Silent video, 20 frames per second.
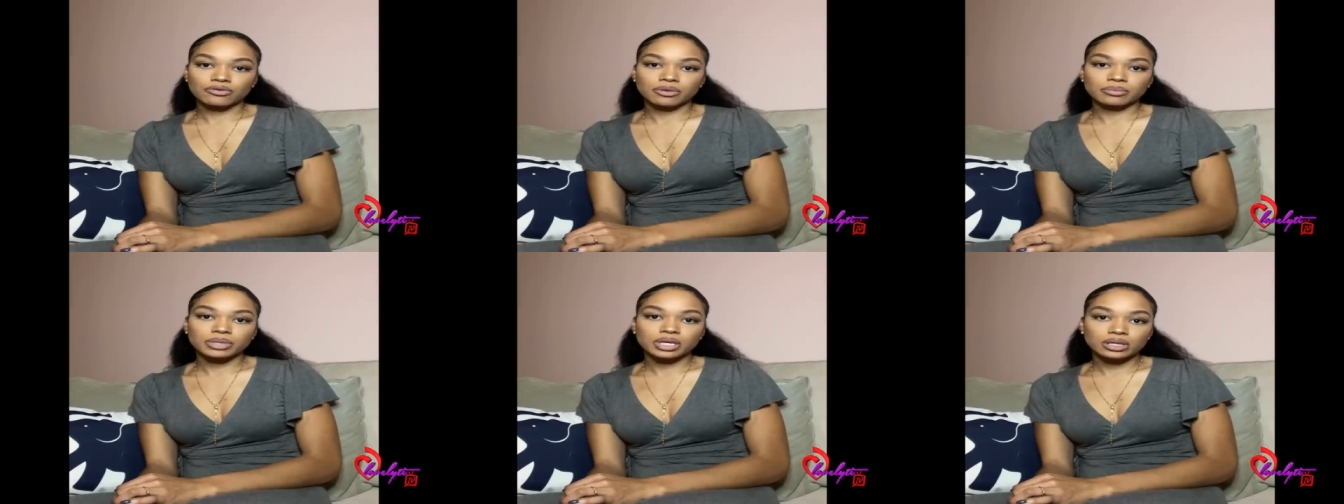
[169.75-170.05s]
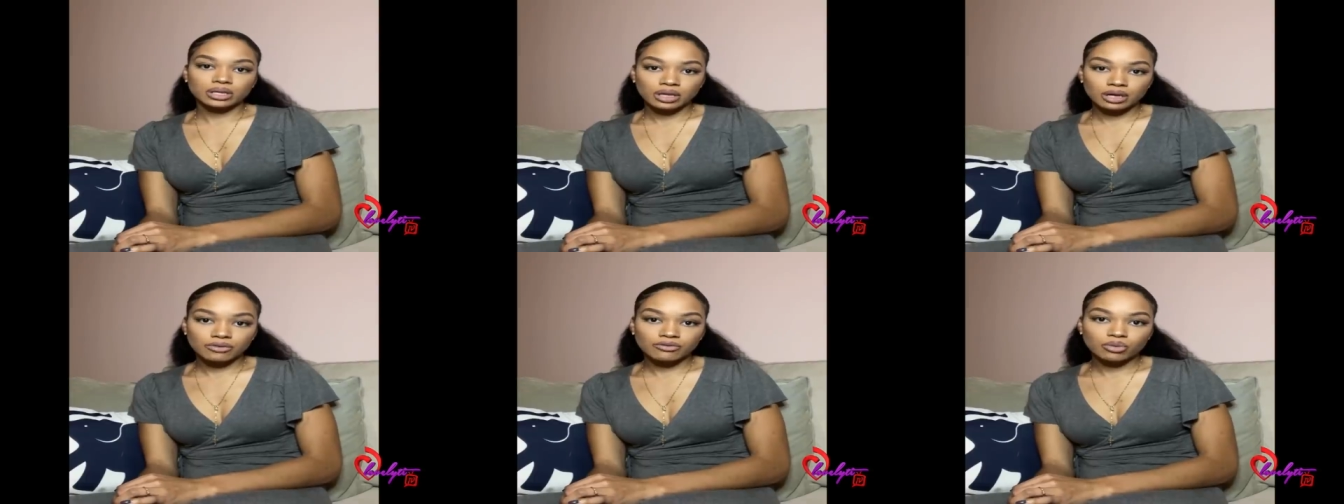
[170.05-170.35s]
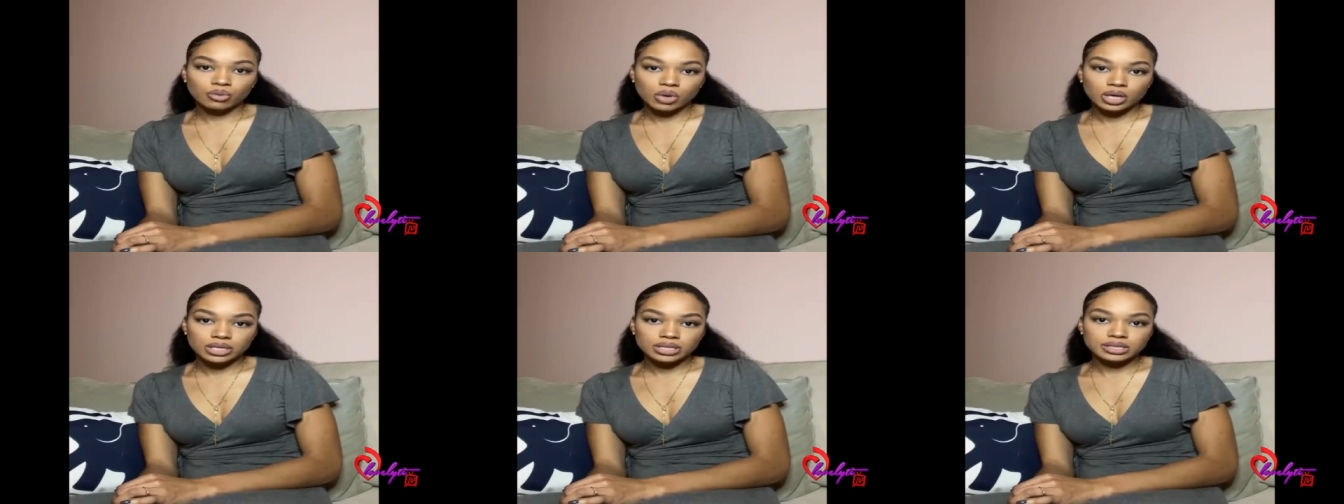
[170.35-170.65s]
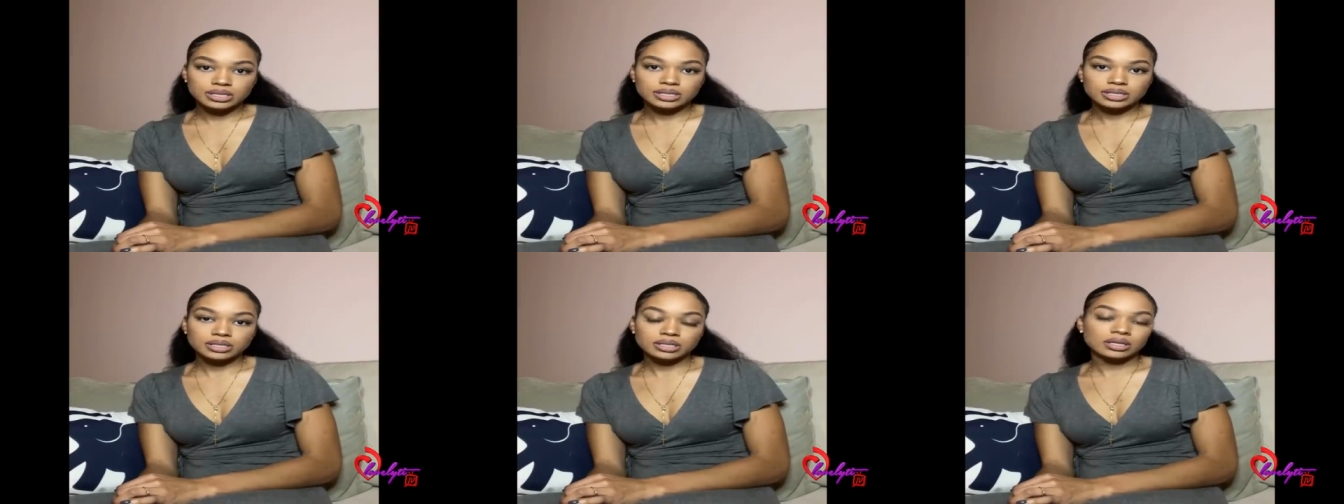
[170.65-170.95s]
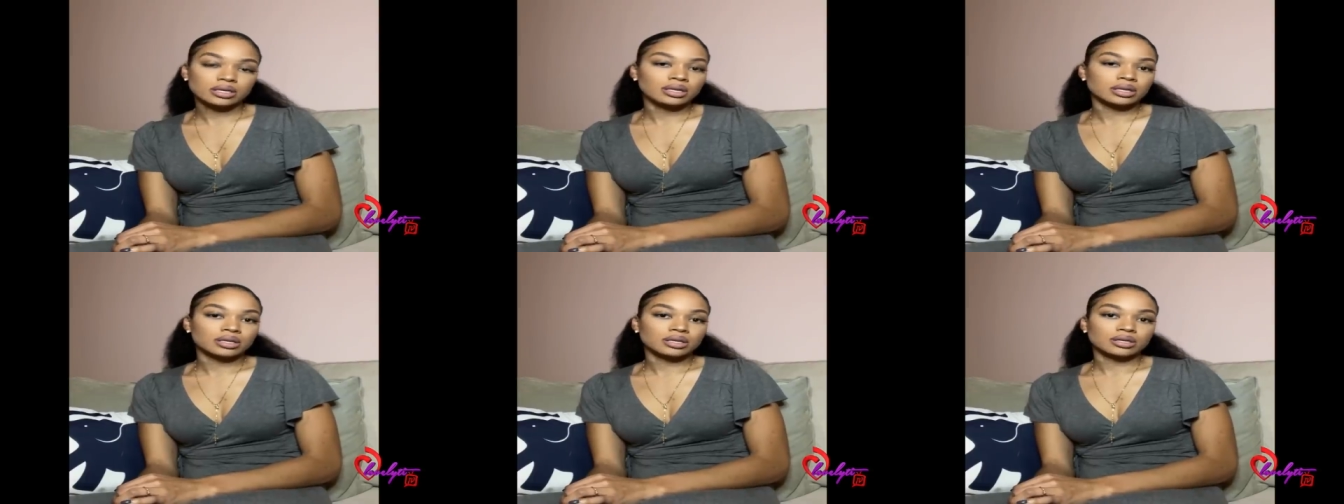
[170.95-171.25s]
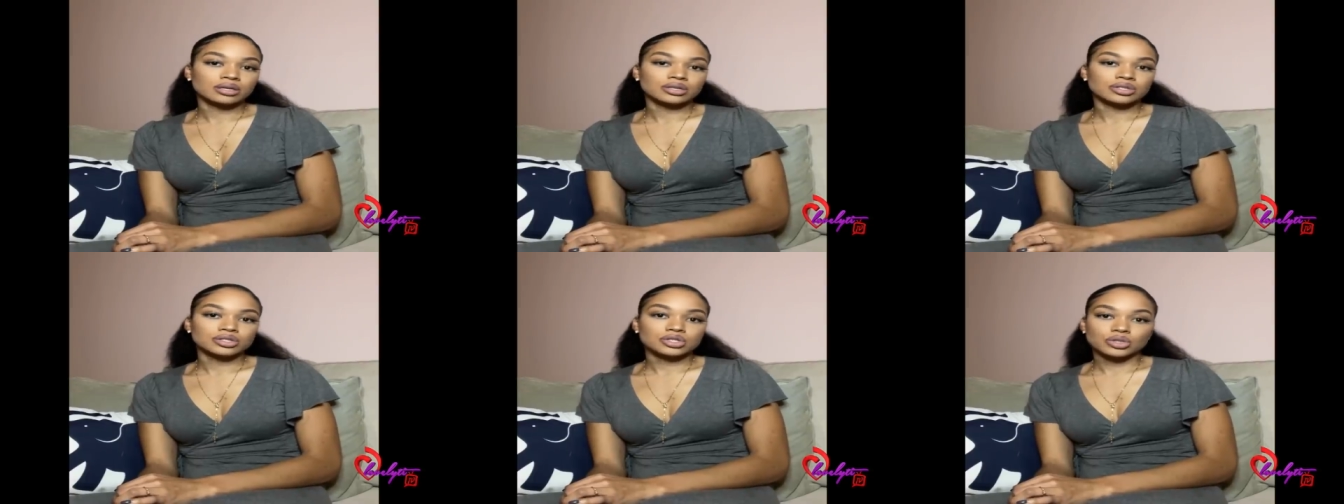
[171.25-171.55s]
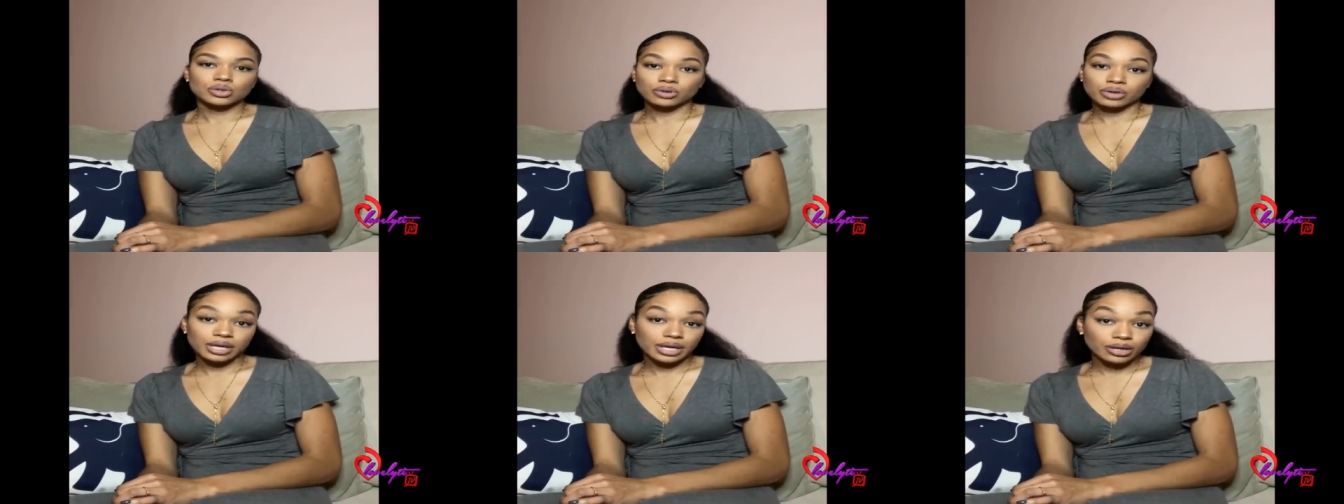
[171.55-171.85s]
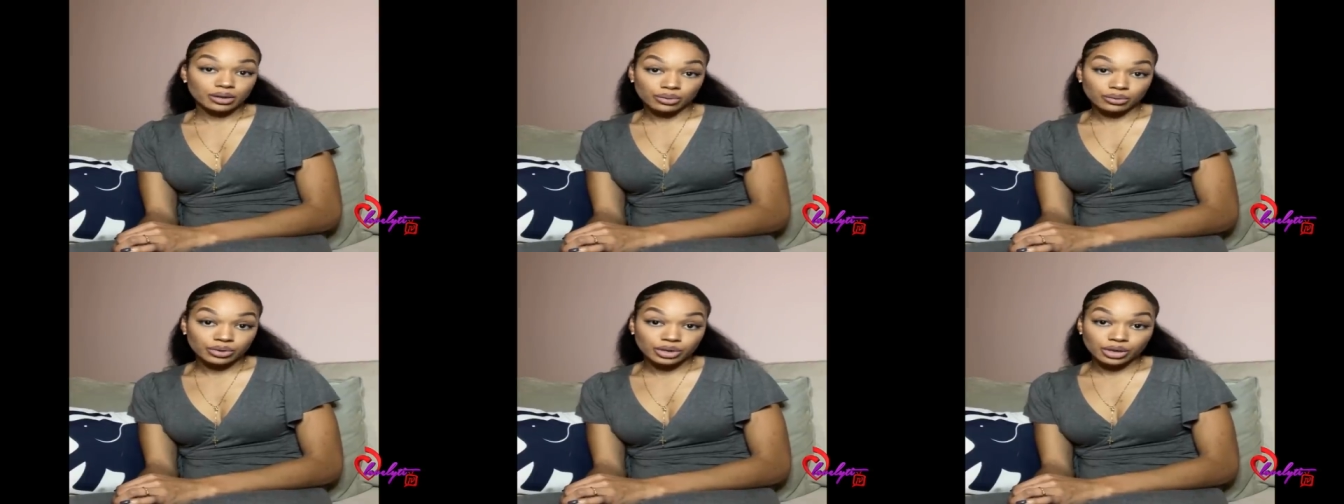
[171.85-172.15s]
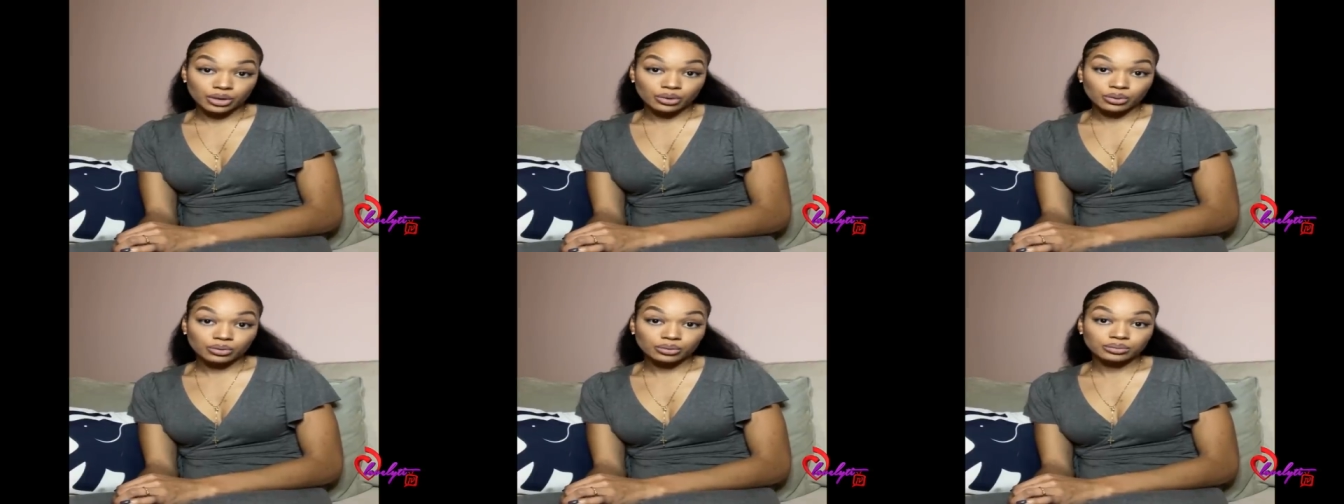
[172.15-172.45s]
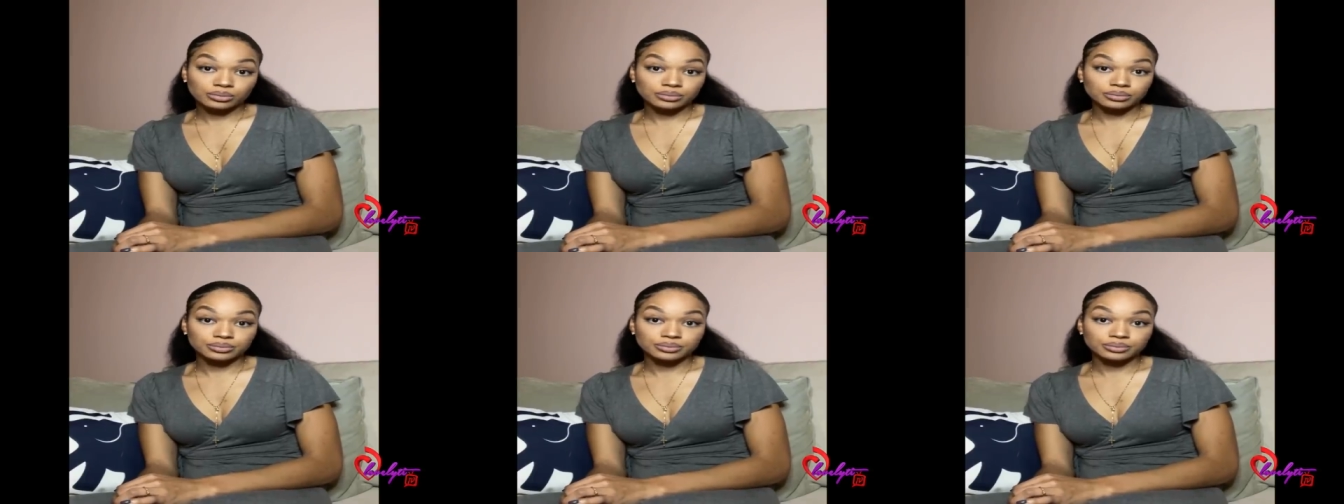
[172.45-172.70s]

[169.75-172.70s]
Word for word: from your loved ones so they don't know.